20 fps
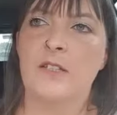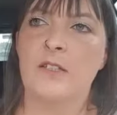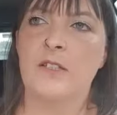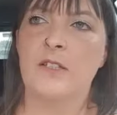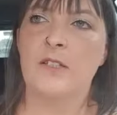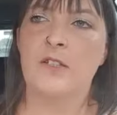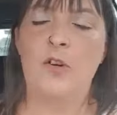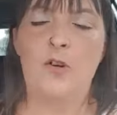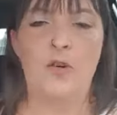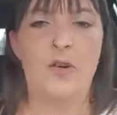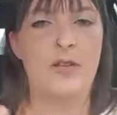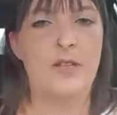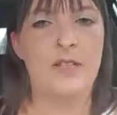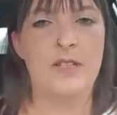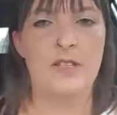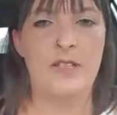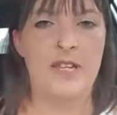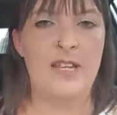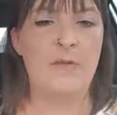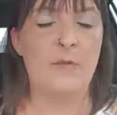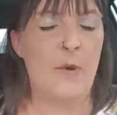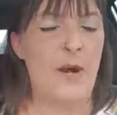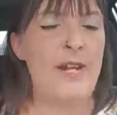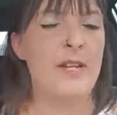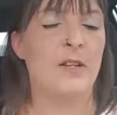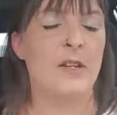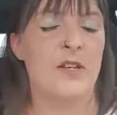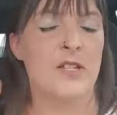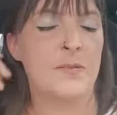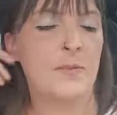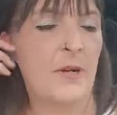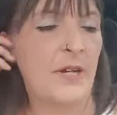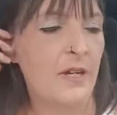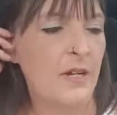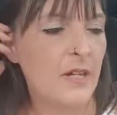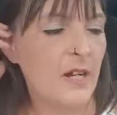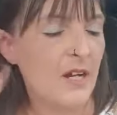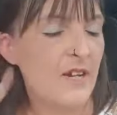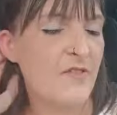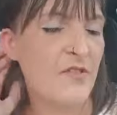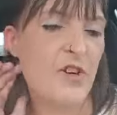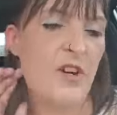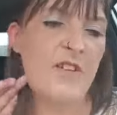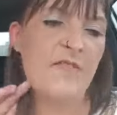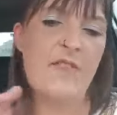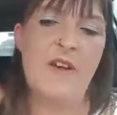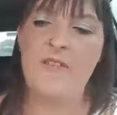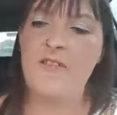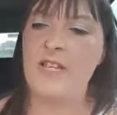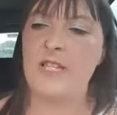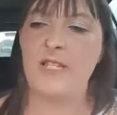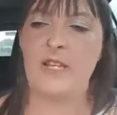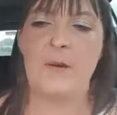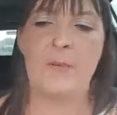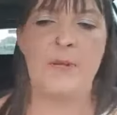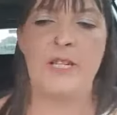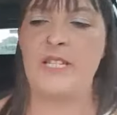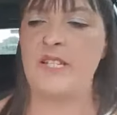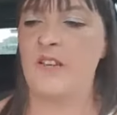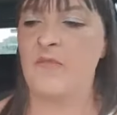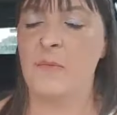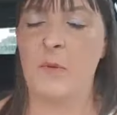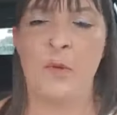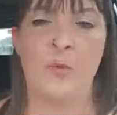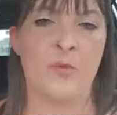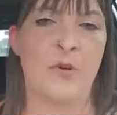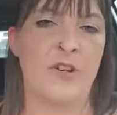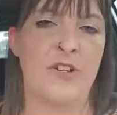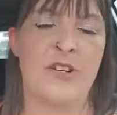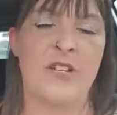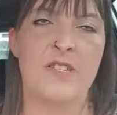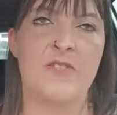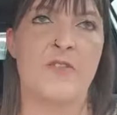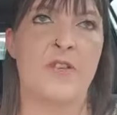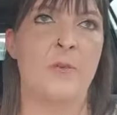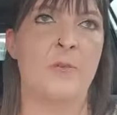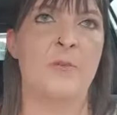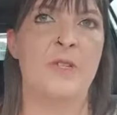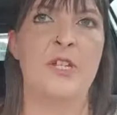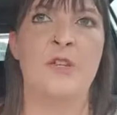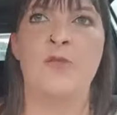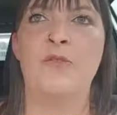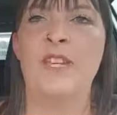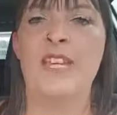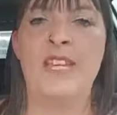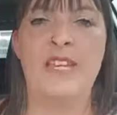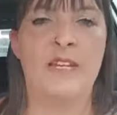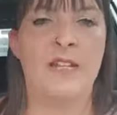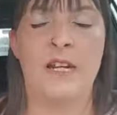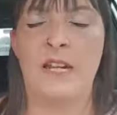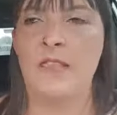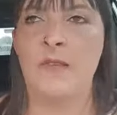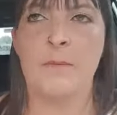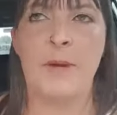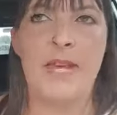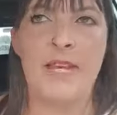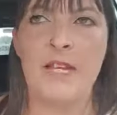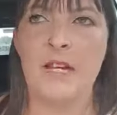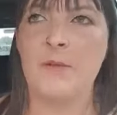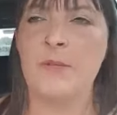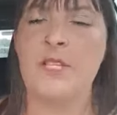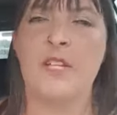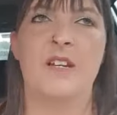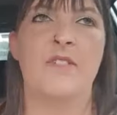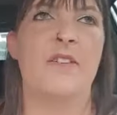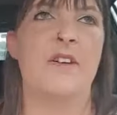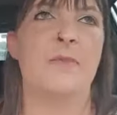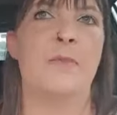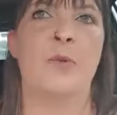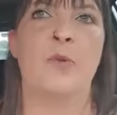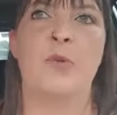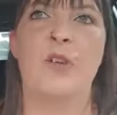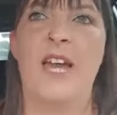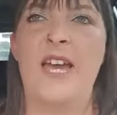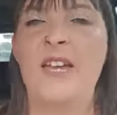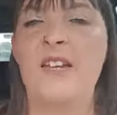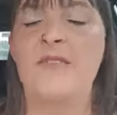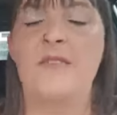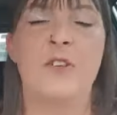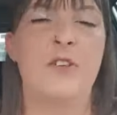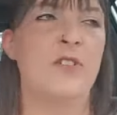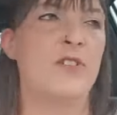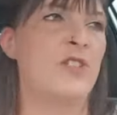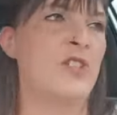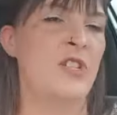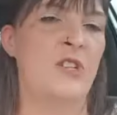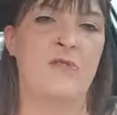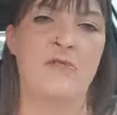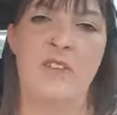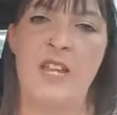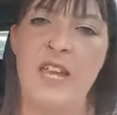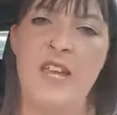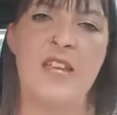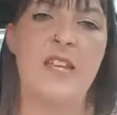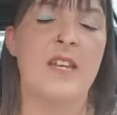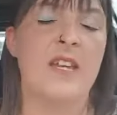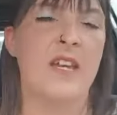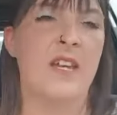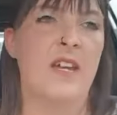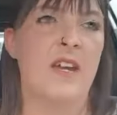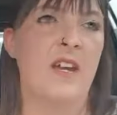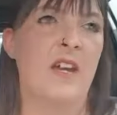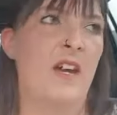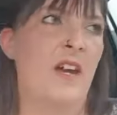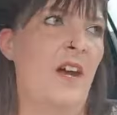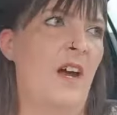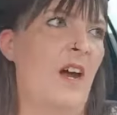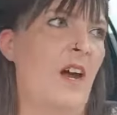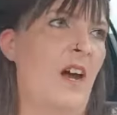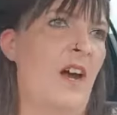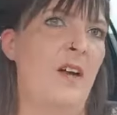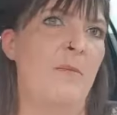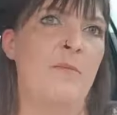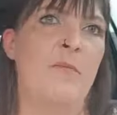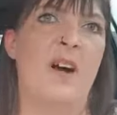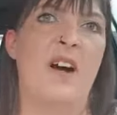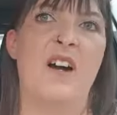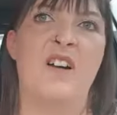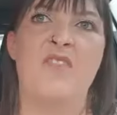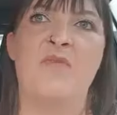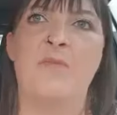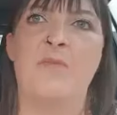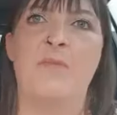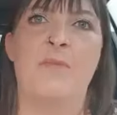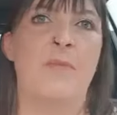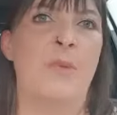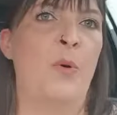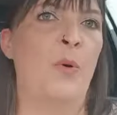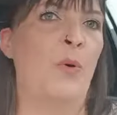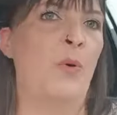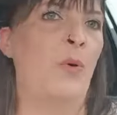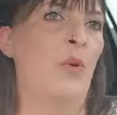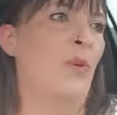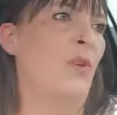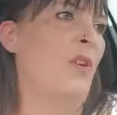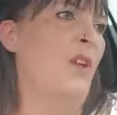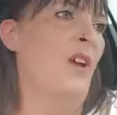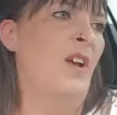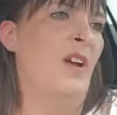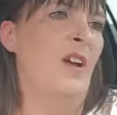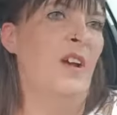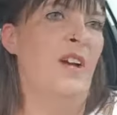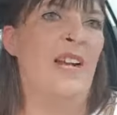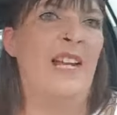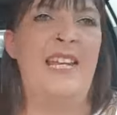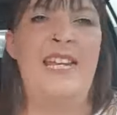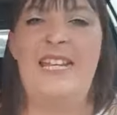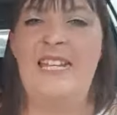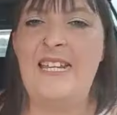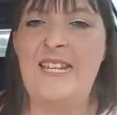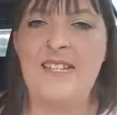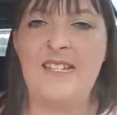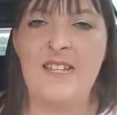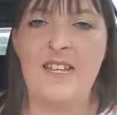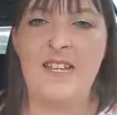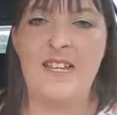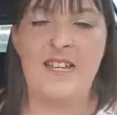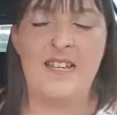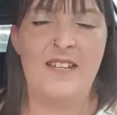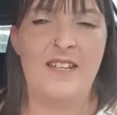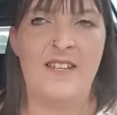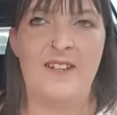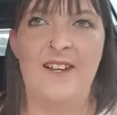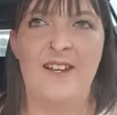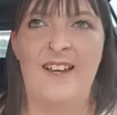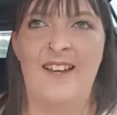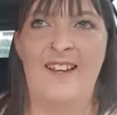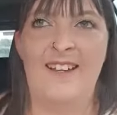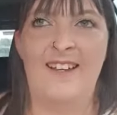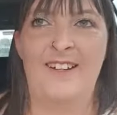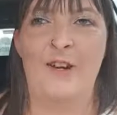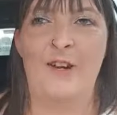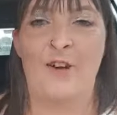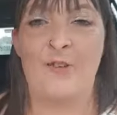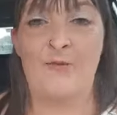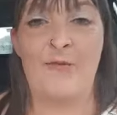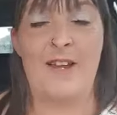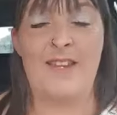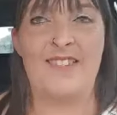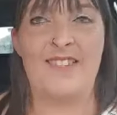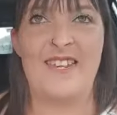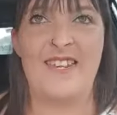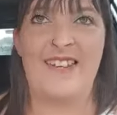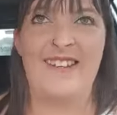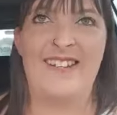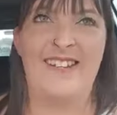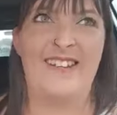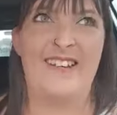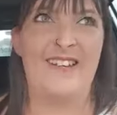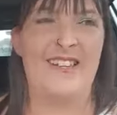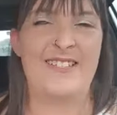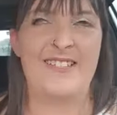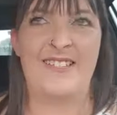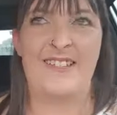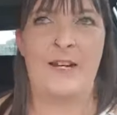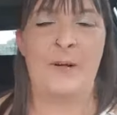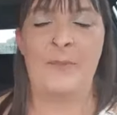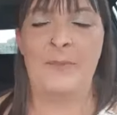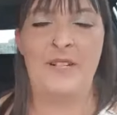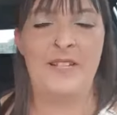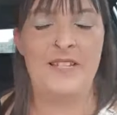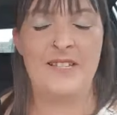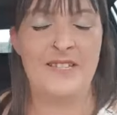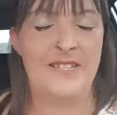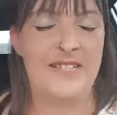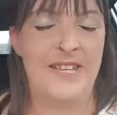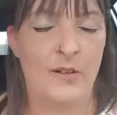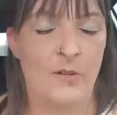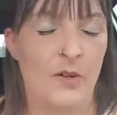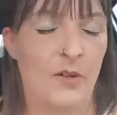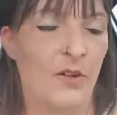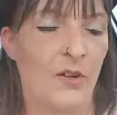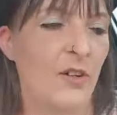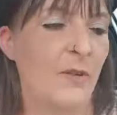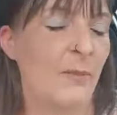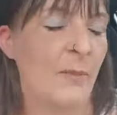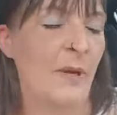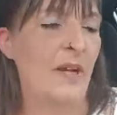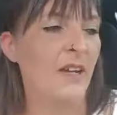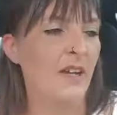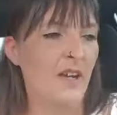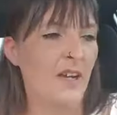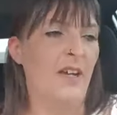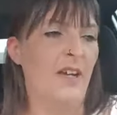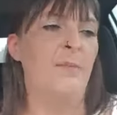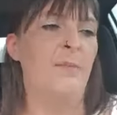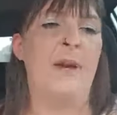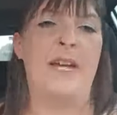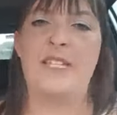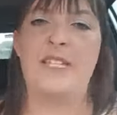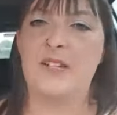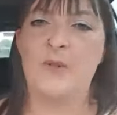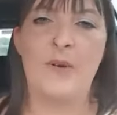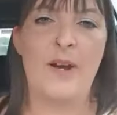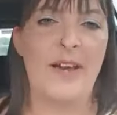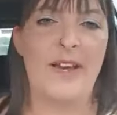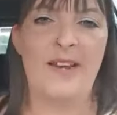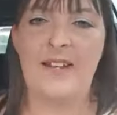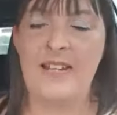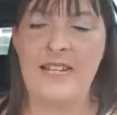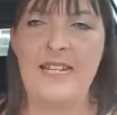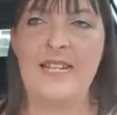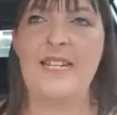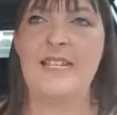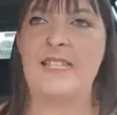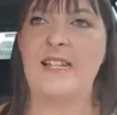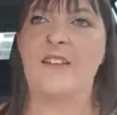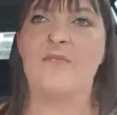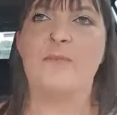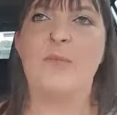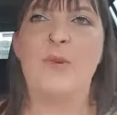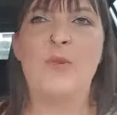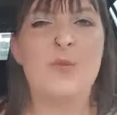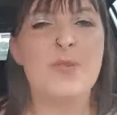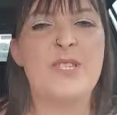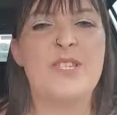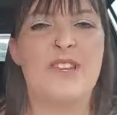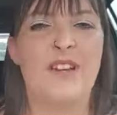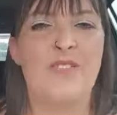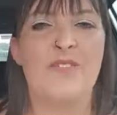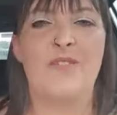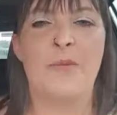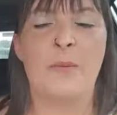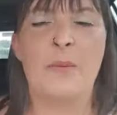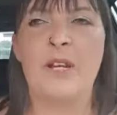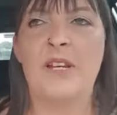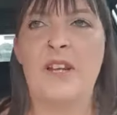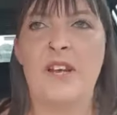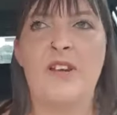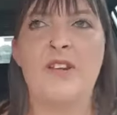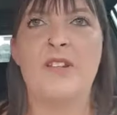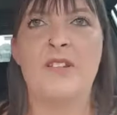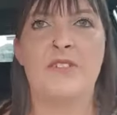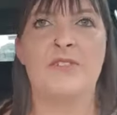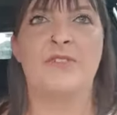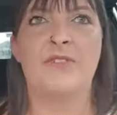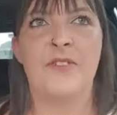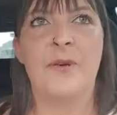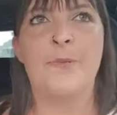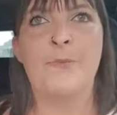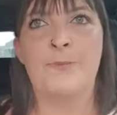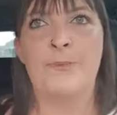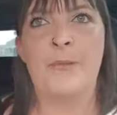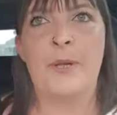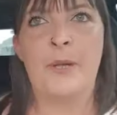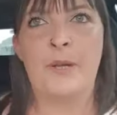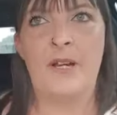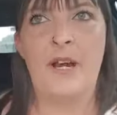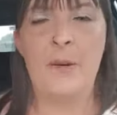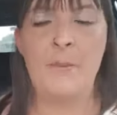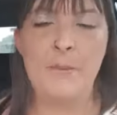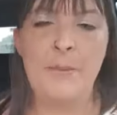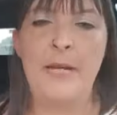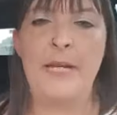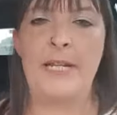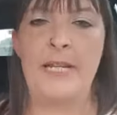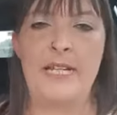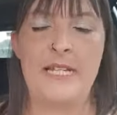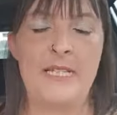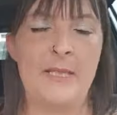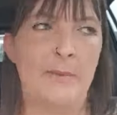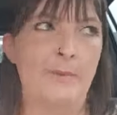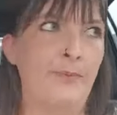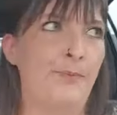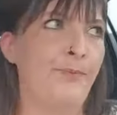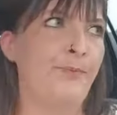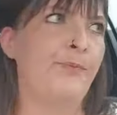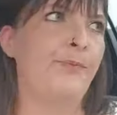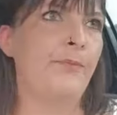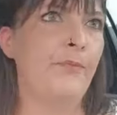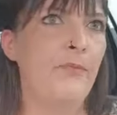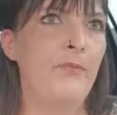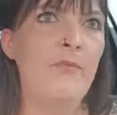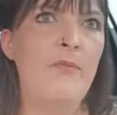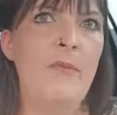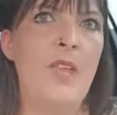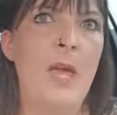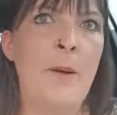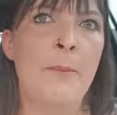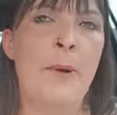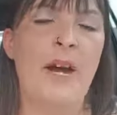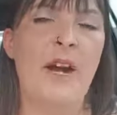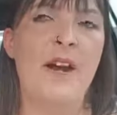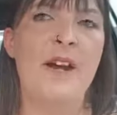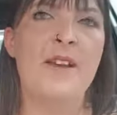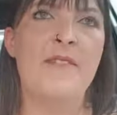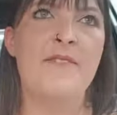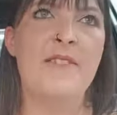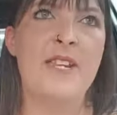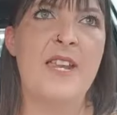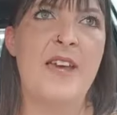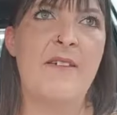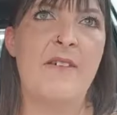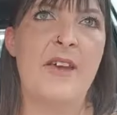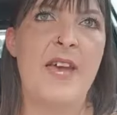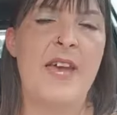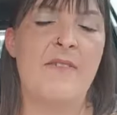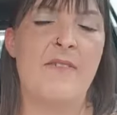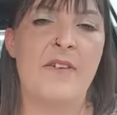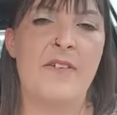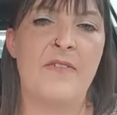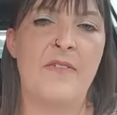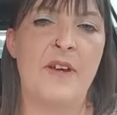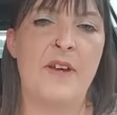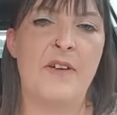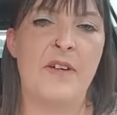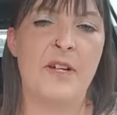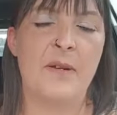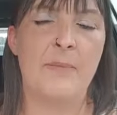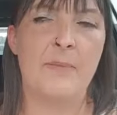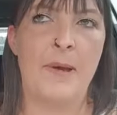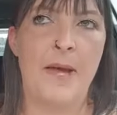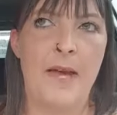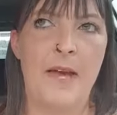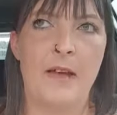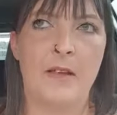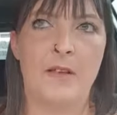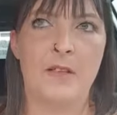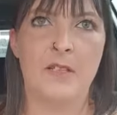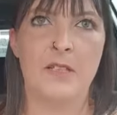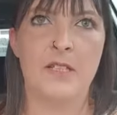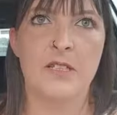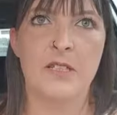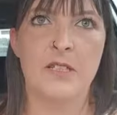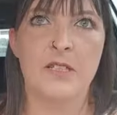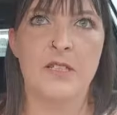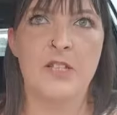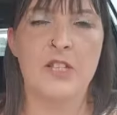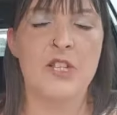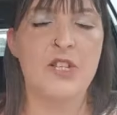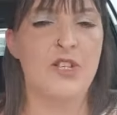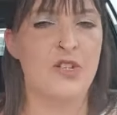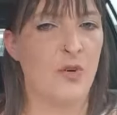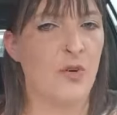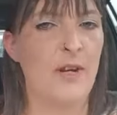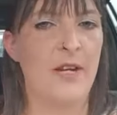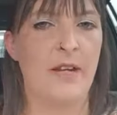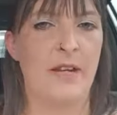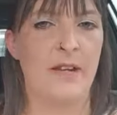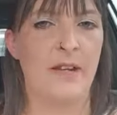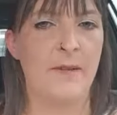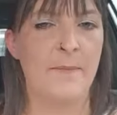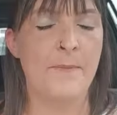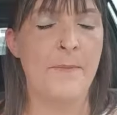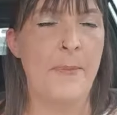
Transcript: not in weight loss, but I've tried various companies. I've bought products from Unique, like the makeup stuff. I've bought Avon, Unique. I've bought Clean Easy, God rest it, you know, that's a company that's now long gone, but Better Wear, Clean Easy. I've bought stuff from a load of companies, but I have never ever felt compelled to join it.